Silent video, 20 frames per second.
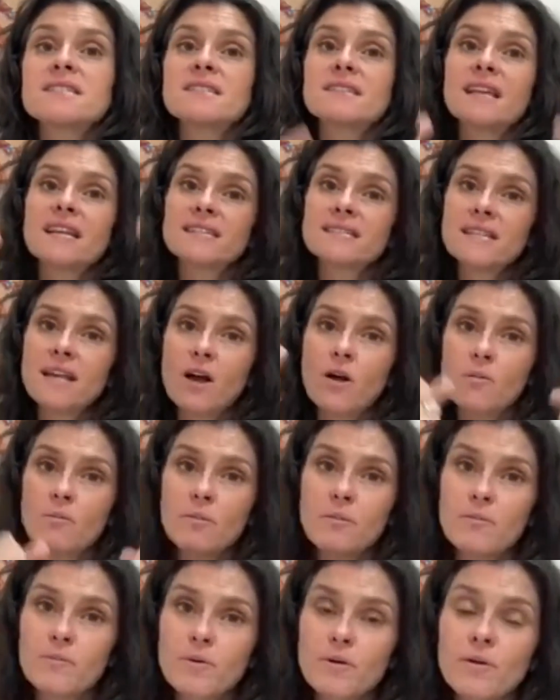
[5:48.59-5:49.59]
let's help
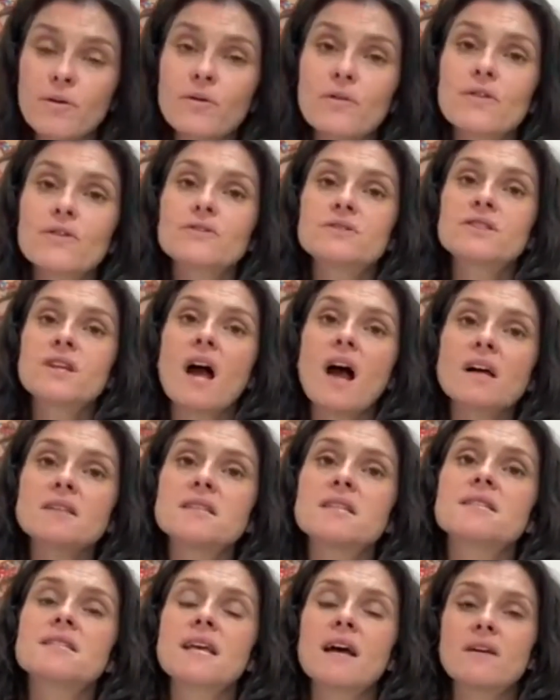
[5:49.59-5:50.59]
pull those
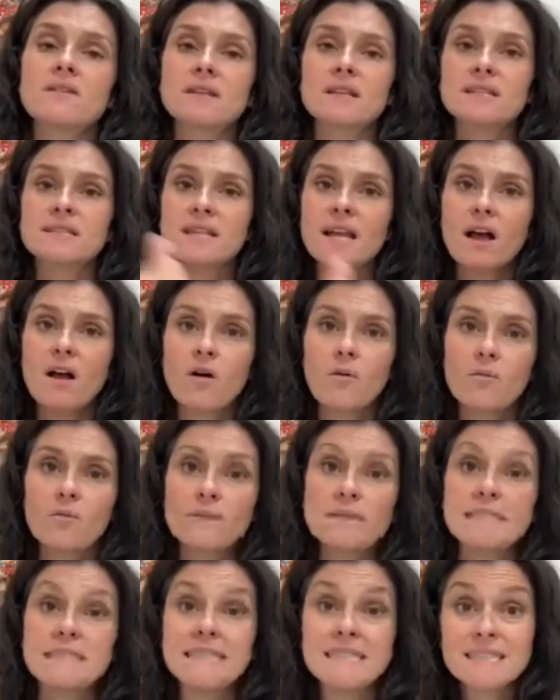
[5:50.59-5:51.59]
toxins out, let's help
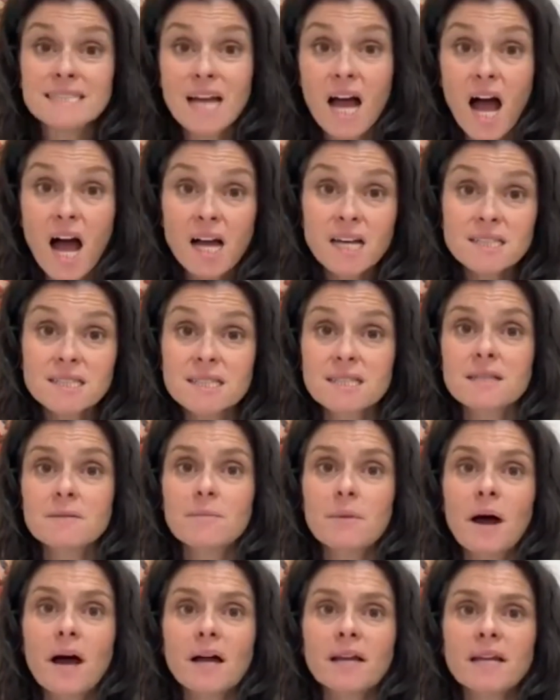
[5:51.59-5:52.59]
detox the
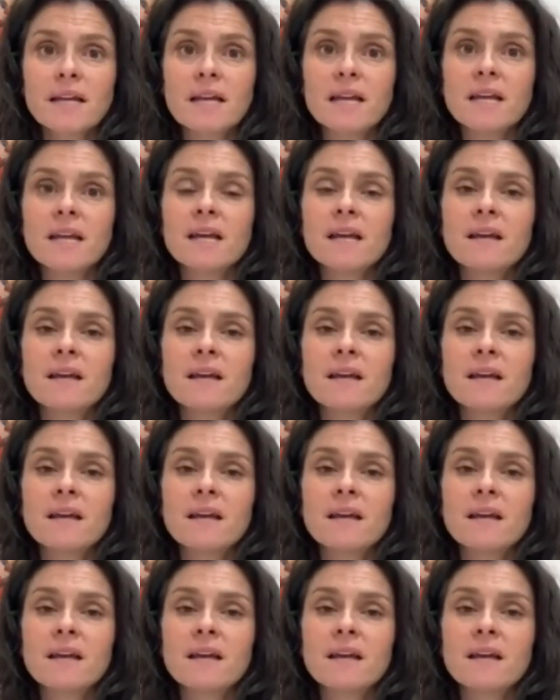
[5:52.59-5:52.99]
body.